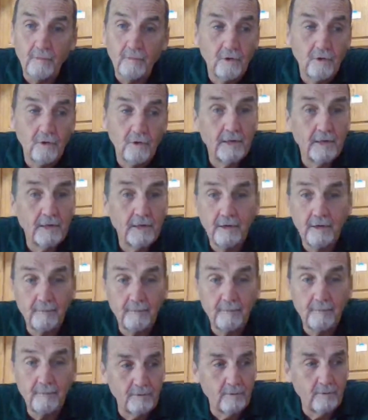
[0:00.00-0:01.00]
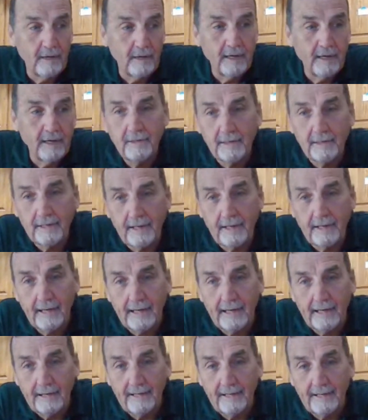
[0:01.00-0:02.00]
Lord, help me. Why would an
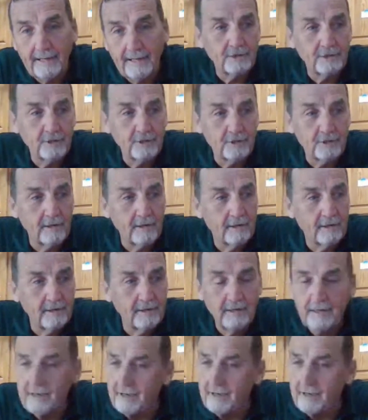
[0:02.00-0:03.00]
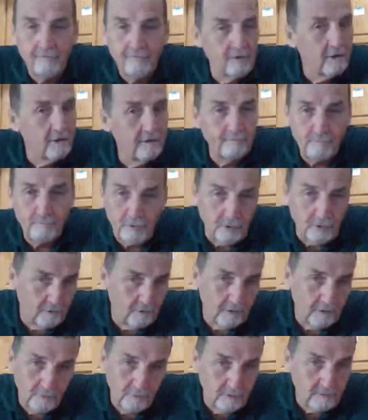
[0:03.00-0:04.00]
alien? So it never
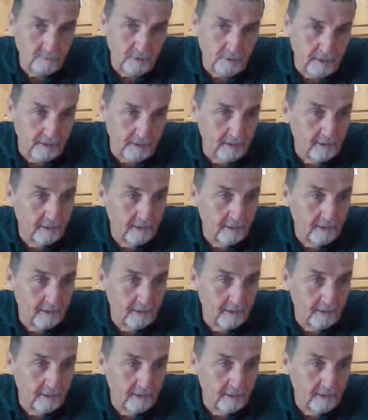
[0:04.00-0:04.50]
computed with me.